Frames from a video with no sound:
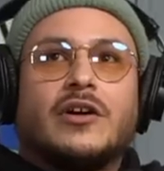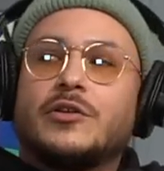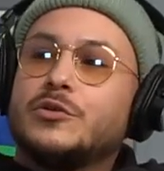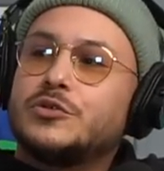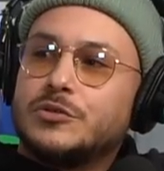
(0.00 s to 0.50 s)
on
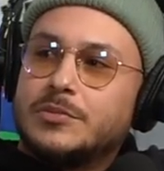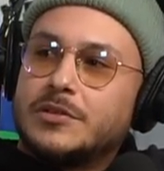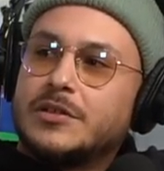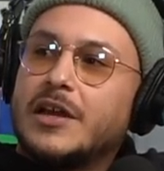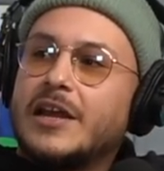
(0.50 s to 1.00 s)
YouTube.
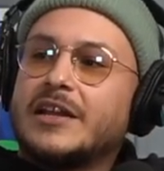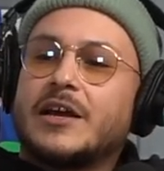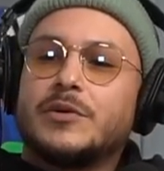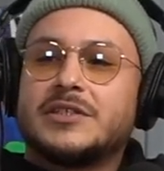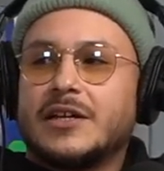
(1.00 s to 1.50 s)
Yeah. And then I
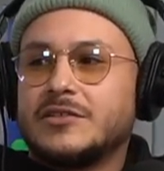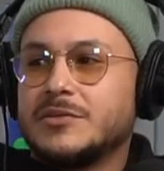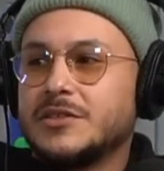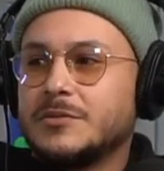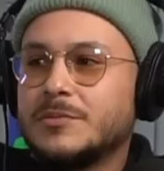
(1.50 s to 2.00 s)
reached out to him
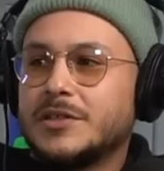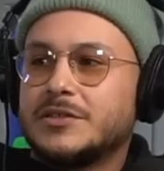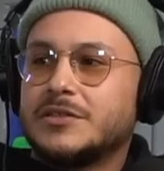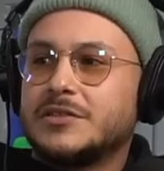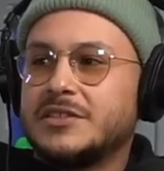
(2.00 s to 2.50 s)
and sent him a
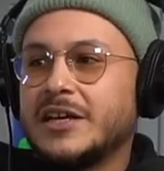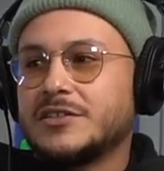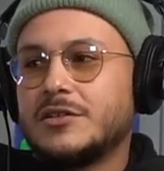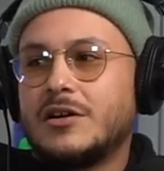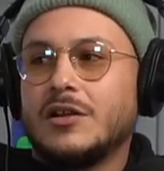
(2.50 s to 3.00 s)
message. He had a
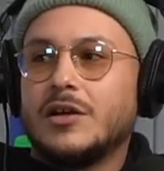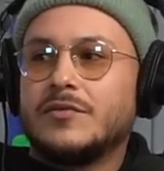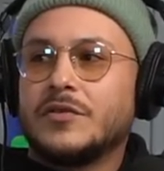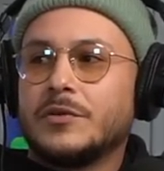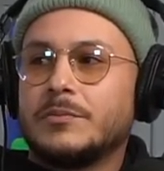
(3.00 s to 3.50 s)
song called
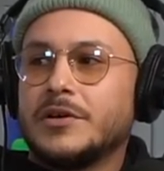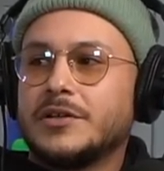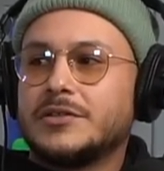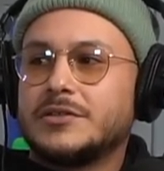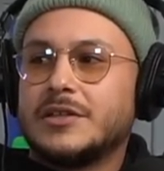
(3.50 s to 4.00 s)
Love for the
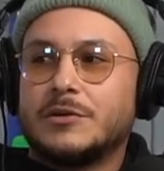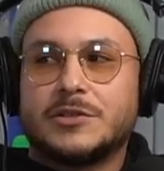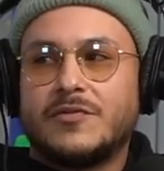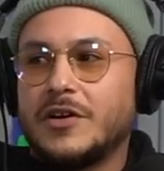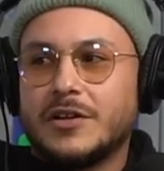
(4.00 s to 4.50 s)
Birds. That
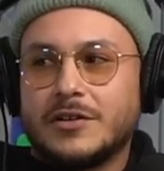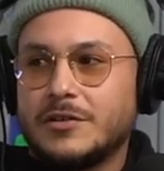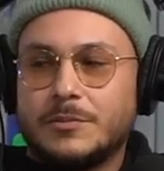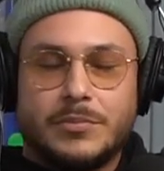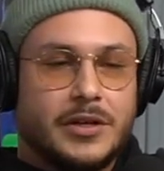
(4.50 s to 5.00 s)
was
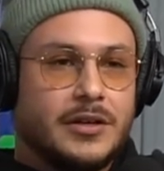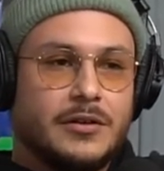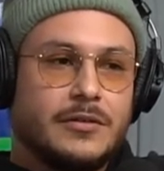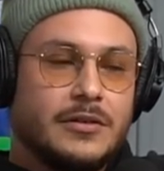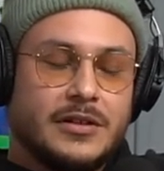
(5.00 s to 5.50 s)
fucking
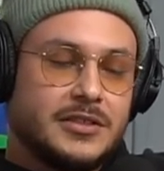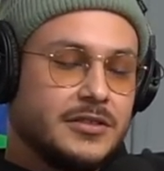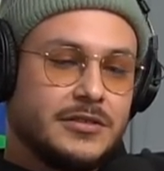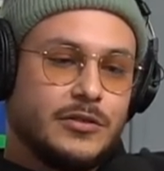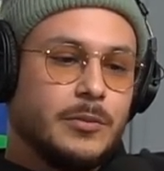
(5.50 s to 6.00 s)
big. That's
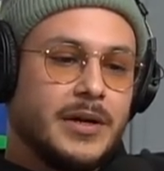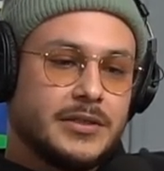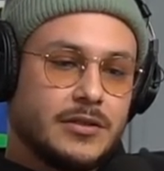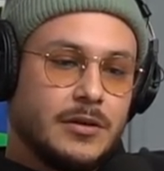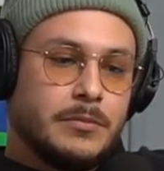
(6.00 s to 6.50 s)
just
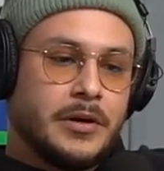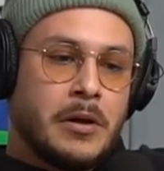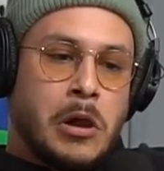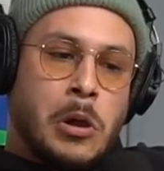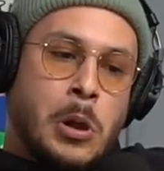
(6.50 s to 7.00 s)
dope-ass song.
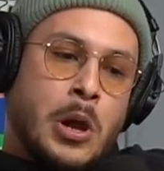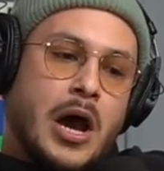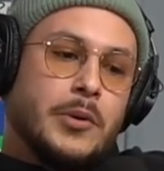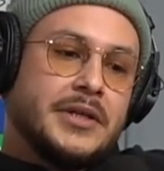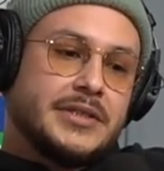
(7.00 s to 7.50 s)
But
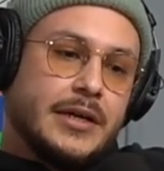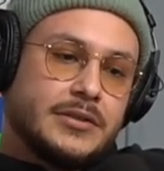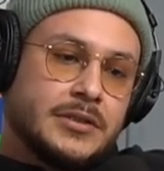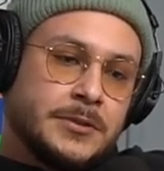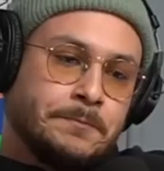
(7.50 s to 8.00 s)
I reached out
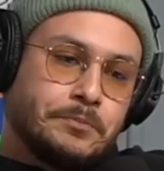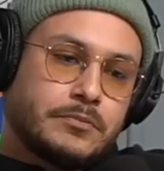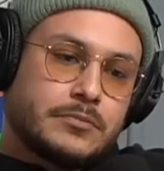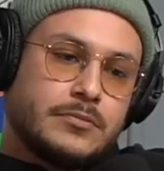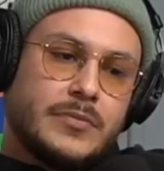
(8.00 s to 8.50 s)
to him.
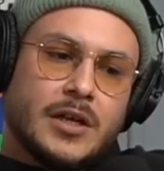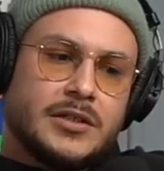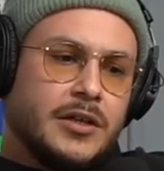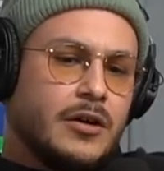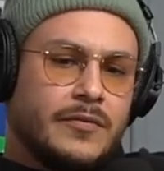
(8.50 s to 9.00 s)
I
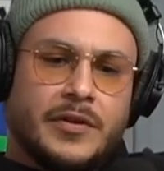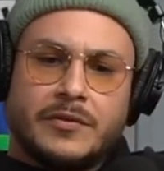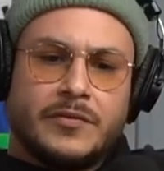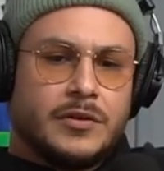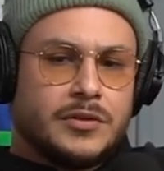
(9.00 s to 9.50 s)
was like, yo, I
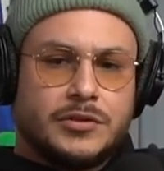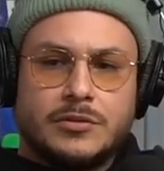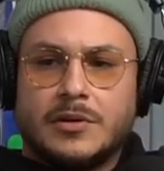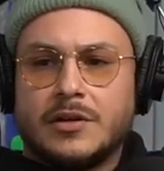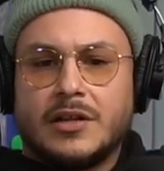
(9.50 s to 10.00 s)
fucking fuck with
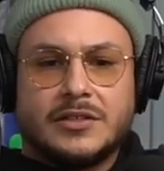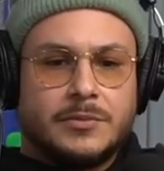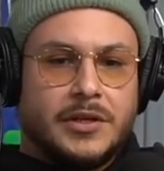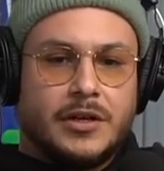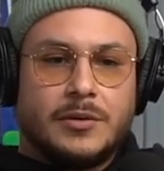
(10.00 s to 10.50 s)
you, bro. Let's
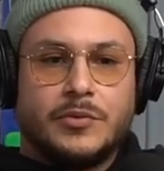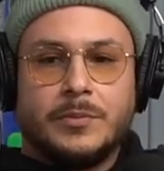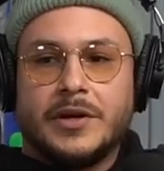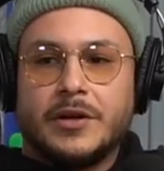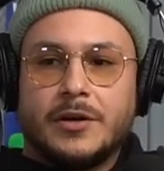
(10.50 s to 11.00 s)
meet up. We
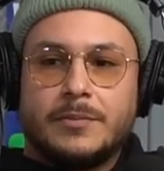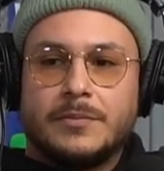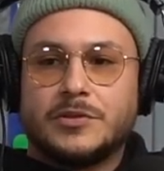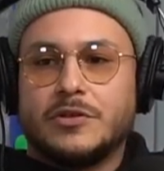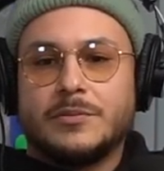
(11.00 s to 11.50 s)
met up.
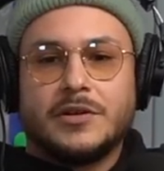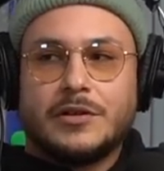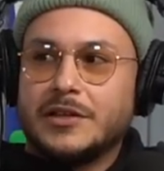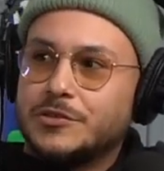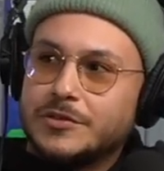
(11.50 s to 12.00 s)
Told him they're
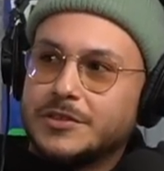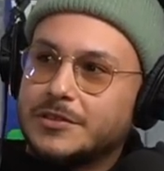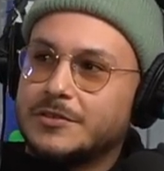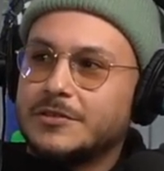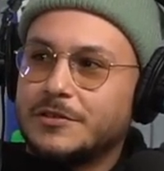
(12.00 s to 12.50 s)
like, join
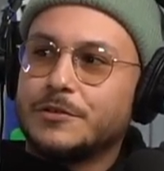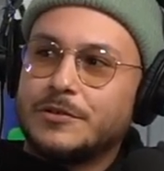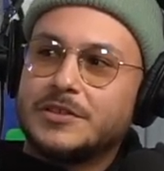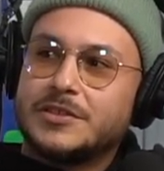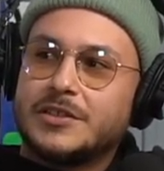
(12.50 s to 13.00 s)
this
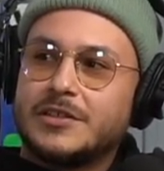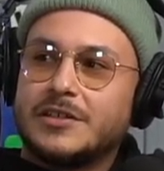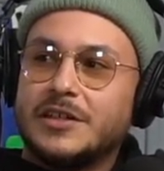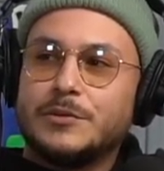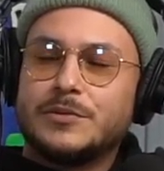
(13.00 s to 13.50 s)
crew and shit.
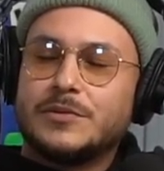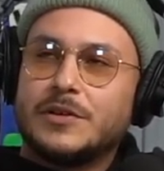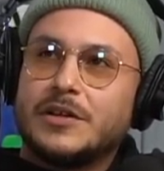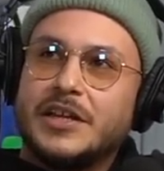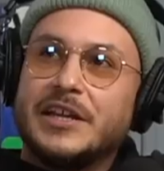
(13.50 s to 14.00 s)
He
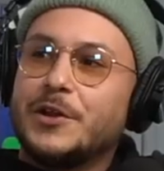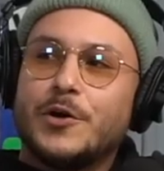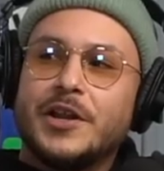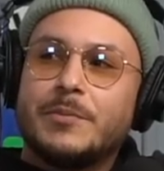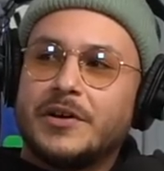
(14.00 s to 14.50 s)
didn't
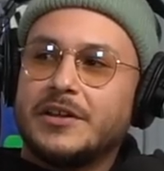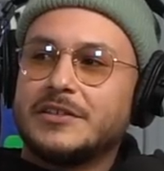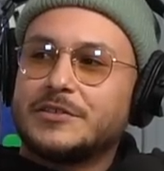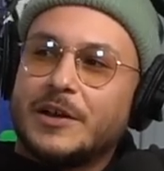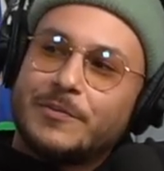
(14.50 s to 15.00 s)
know
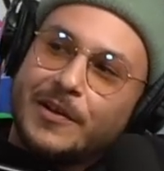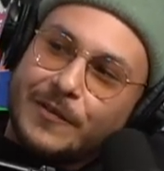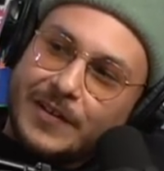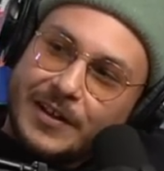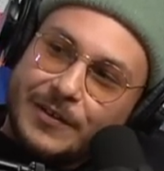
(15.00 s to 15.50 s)
anybody. So I
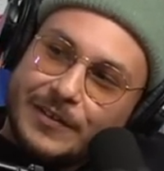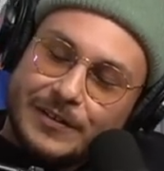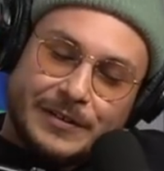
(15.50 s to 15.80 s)
probably kind of,